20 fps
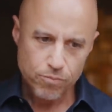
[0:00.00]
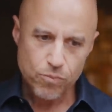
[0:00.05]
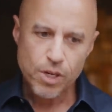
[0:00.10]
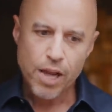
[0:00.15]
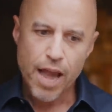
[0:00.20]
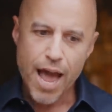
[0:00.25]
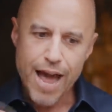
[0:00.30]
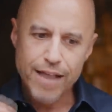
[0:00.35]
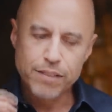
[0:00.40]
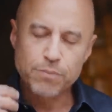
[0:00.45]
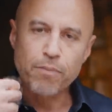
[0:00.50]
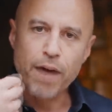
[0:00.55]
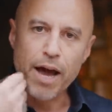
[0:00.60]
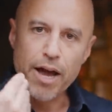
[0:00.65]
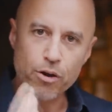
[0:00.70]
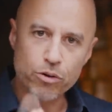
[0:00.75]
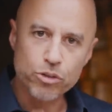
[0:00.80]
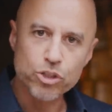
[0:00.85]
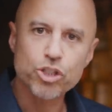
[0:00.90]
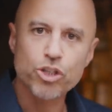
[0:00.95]
as my
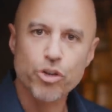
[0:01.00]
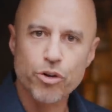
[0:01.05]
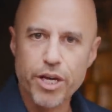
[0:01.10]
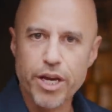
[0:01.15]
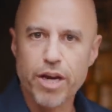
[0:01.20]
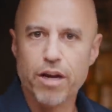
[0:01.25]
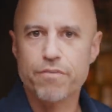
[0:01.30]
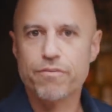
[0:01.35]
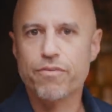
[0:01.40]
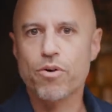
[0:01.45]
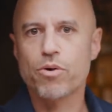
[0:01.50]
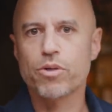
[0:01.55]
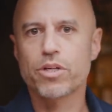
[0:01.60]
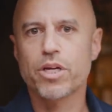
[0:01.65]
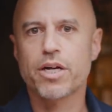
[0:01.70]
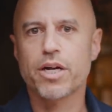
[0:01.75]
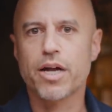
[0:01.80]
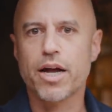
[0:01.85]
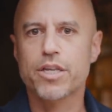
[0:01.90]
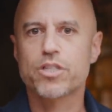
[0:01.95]
own journey
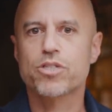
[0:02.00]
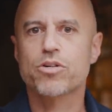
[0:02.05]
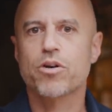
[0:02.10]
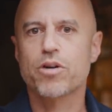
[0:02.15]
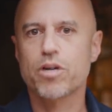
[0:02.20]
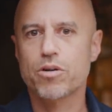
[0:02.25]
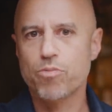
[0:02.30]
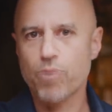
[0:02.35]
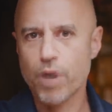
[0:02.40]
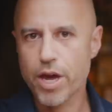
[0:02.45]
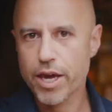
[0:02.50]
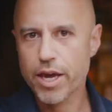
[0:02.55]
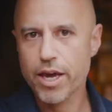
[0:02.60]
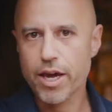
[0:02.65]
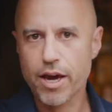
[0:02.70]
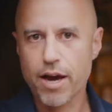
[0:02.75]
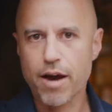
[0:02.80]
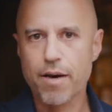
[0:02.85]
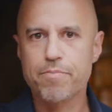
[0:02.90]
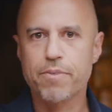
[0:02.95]
unfolded and I started
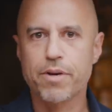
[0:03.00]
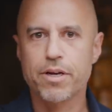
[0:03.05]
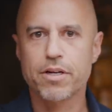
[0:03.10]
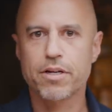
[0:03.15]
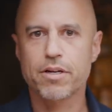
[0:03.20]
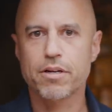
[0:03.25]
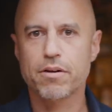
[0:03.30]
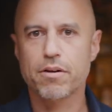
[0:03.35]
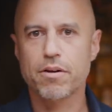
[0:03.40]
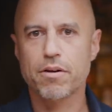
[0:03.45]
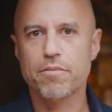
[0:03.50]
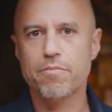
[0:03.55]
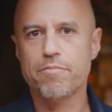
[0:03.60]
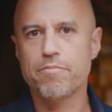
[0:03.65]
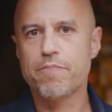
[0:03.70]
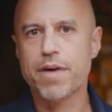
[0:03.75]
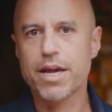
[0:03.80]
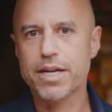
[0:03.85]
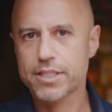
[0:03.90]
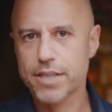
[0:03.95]
waking up and
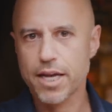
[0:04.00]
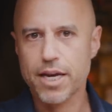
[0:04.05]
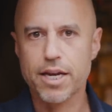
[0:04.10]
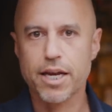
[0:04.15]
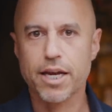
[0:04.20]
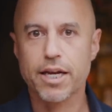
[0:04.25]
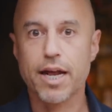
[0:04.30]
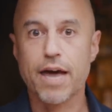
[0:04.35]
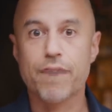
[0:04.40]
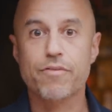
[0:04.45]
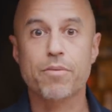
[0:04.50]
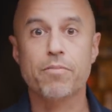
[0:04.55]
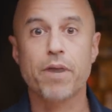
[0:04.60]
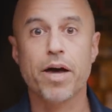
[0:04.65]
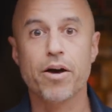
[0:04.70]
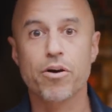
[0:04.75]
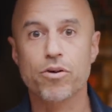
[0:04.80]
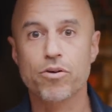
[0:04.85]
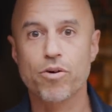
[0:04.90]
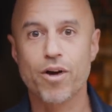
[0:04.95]
meditating and having my
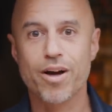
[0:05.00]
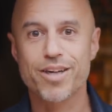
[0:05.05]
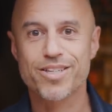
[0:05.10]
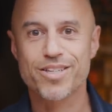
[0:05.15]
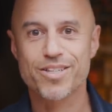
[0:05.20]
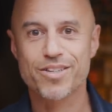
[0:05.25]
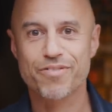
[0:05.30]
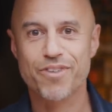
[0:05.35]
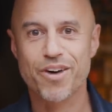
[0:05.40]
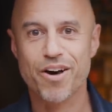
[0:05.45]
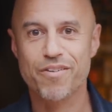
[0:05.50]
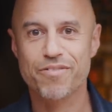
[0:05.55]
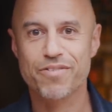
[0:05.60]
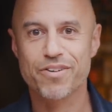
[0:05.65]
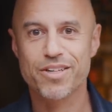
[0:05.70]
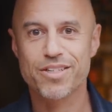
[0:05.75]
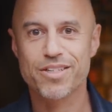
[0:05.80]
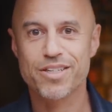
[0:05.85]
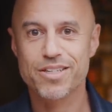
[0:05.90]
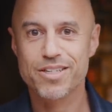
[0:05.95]
own crisis of
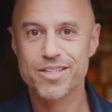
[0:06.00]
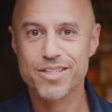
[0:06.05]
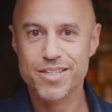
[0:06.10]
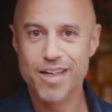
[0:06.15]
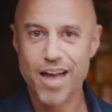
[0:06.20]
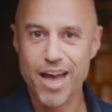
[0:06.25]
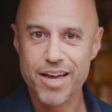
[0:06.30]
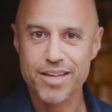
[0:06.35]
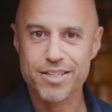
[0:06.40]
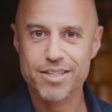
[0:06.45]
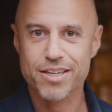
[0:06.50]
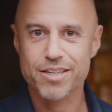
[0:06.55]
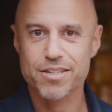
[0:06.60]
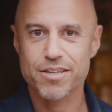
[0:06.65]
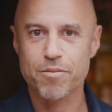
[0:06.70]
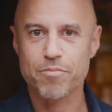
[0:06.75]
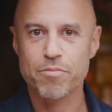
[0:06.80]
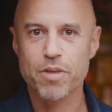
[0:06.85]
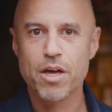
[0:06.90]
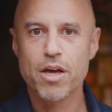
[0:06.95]
confidence in
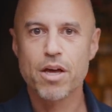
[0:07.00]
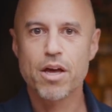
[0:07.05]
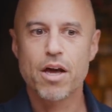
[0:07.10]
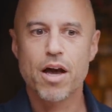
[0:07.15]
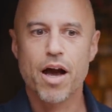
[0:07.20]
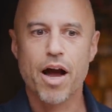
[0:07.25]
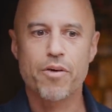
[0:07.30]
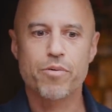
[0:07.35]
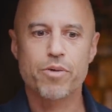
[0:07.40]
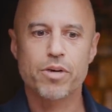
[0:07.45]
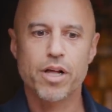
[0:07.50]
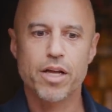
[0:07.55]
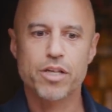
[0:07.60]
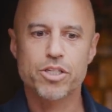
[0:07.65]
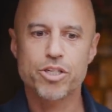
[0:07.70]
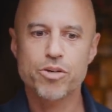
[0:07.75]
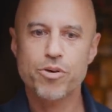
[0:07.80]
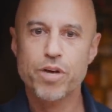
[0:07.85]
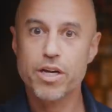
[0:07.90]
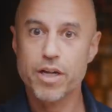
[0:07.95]
scientism, I
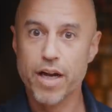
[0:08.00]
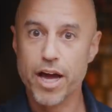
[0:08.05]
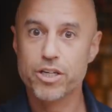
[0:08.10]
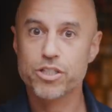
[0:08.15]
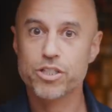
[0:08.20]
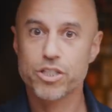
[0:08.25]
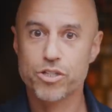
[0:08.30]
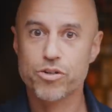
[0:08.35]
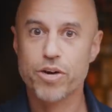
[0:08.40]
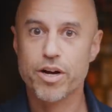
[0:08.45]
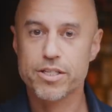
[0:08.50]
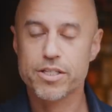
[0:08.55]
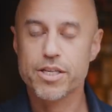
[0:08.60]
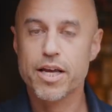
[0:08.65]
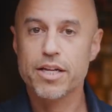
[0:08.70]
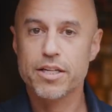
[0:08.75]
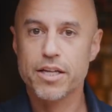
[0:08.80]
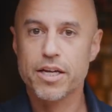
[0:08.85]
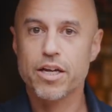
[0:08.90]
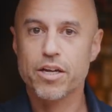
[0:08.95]
realized you can actually
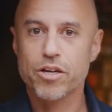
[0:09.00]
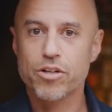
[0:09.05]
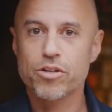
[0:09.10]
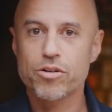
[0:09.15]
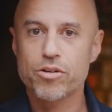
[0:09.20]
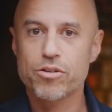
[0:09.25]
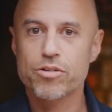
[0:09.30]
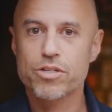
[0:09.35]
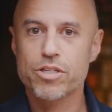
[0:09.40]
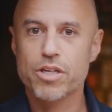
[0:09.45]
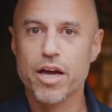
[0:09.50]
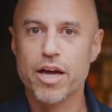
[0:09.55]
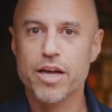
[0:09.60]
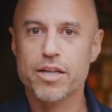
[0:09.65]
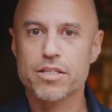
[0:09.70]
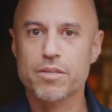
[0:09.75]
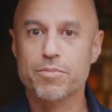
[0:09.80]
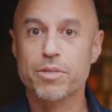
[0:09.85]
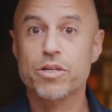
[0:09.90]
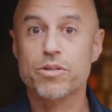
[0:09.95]
transcend and include
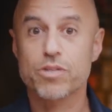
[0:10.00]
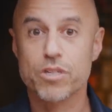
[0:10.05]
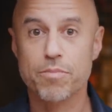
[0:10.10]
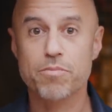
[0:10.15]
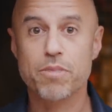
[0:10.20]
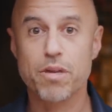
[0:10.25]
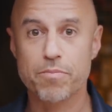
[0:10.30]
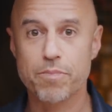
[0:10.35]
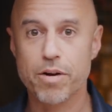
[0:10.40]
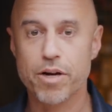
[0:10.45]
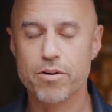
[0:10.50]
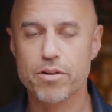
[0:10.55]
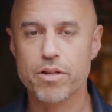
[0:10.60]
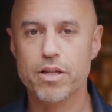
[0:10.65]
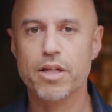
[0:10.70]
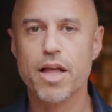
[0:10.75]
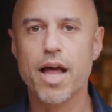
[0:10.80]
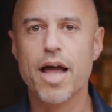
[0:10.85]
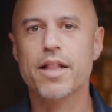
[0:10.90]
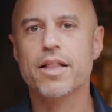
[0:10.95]
science, but there's something bigger than
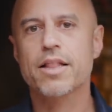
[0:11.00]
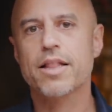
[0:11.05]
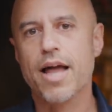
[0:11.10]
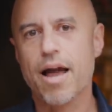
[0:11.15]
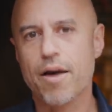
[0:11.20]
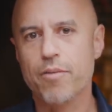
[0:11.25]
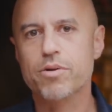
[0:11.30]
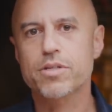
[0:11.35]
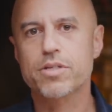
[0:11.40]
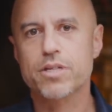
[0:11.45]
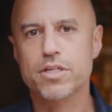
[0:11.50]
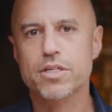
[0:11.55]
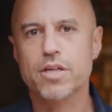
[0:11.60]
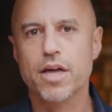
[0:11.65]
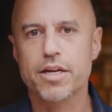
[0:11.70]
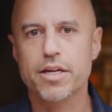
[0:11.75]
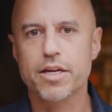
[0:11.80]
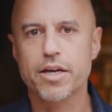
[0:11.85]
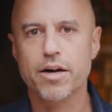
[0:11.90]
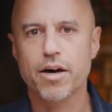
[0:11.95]
that. And that was this
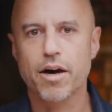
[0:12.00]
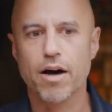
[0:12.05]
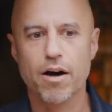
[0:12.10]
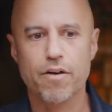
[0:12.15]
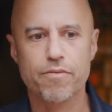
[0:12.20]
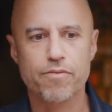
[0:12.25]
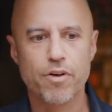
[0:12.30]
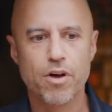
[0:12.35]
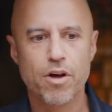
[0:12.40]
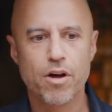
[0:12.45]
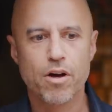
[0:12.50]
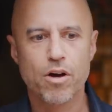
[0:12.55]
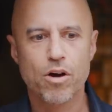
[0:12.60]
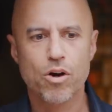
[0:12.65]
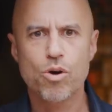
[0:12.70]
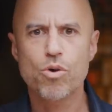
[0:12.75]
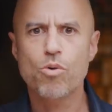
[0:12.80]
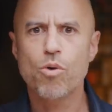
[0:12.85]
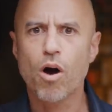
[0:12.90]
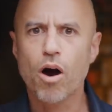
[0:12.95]
idea of
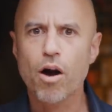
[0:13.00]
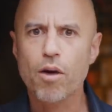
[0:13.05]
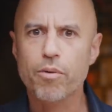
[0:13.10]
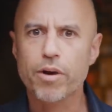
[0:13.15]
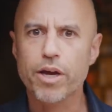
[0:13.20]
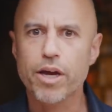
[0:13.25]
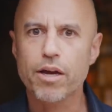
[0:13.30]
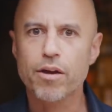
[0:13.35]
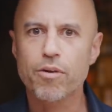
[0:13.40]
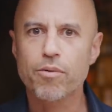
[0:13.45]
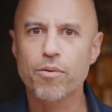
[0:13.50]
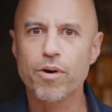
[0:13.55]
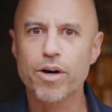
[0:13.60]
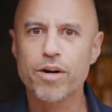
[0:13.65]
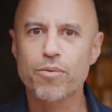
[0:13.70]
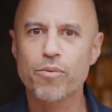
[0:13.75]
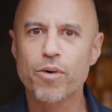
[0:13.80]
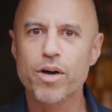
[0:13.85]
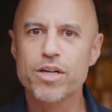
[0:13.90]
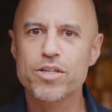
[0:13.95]
who are we? What,
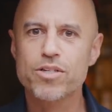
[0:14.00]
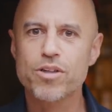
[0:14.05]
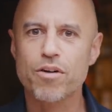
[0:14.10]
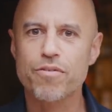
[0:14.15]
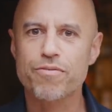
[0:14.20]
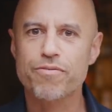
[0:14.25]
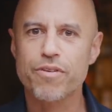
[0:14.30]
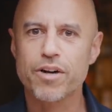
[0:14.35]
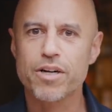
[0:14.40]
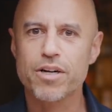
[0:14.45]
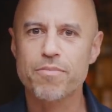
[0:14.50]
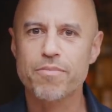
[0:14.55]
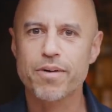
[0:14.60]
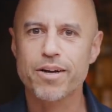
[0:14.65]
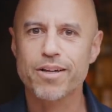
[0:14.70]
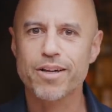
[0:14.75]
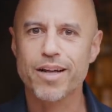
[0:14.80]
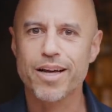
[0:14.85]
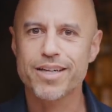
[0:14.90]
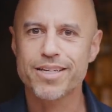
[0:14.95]
what is our
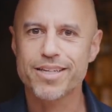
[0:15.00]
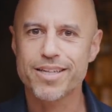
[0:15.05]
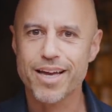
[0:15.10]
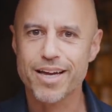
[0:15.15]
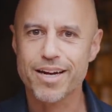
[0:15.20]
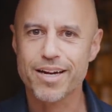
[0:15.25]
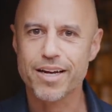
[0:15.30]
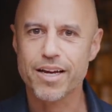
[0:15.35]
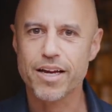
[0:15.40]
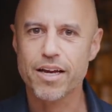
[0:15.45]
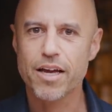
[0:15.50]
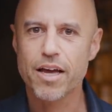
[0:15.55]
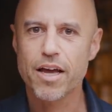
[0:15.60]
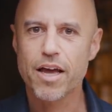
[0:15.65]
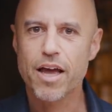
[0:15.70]
fundamental identity?